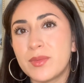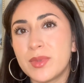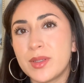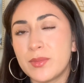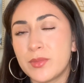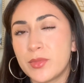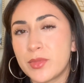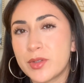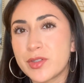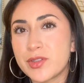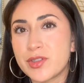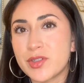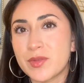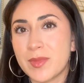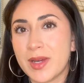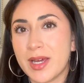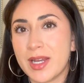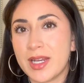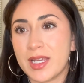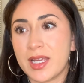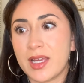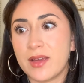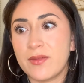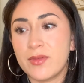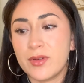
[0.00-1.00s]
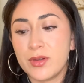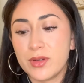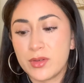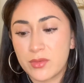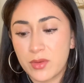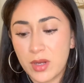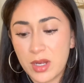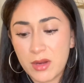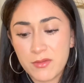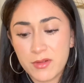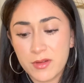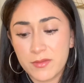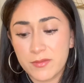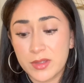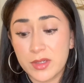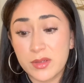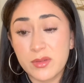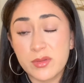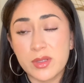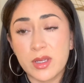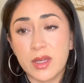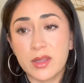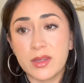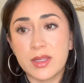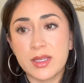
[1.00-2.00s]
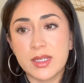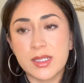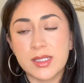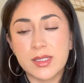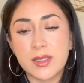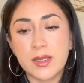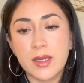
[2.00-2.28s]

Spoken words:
dramatic. I've heard great reviews on this.